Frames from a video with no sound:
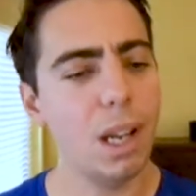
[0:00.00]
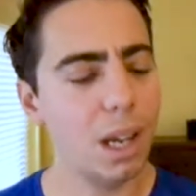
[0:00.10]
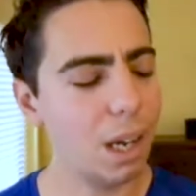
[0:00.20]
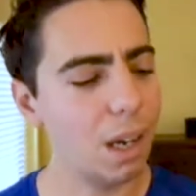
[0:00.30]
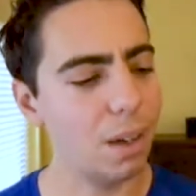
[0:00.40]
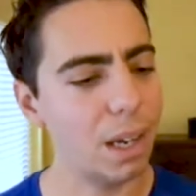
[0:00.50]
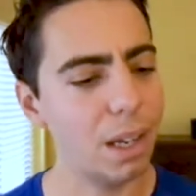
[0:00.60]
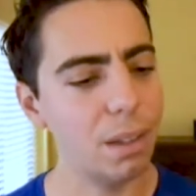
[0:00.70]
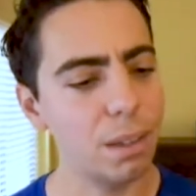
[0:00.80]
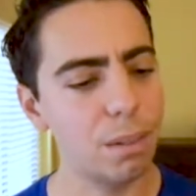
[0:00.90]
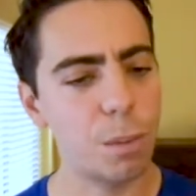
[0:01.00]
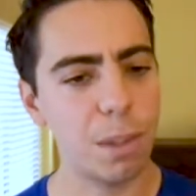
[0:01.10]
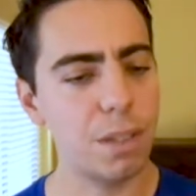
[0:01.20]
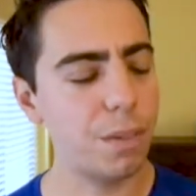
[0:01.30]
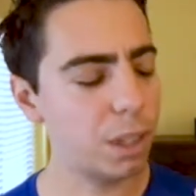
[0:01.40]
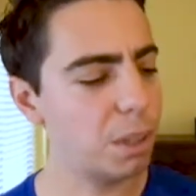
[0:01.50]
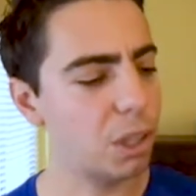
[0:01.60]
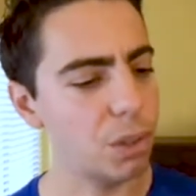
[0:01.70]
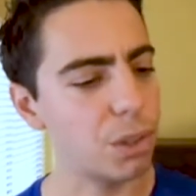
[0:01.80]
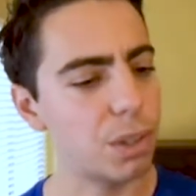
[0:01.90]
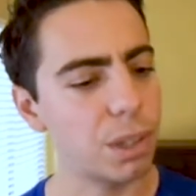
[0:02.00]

And specifically because